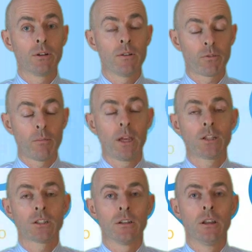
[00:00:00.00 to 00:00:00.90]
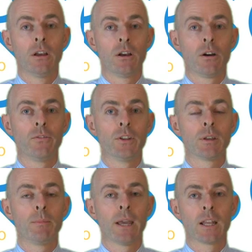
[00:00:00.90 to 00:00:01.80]
or inflammation of the
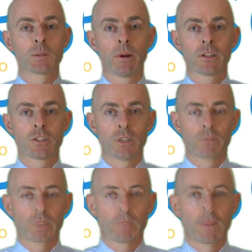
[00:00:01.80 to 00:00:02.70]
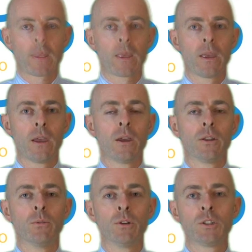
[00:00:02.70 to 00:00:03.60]
tibialis posterior.
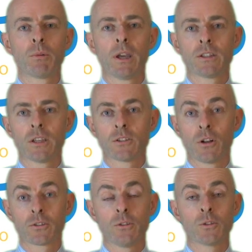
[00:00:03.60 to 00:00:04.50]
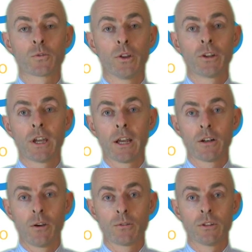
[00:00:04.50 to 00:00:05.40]
The Richie Brace is also used for other
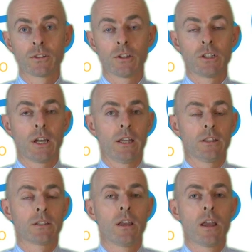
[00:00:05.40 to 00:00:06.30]
diagnoses such as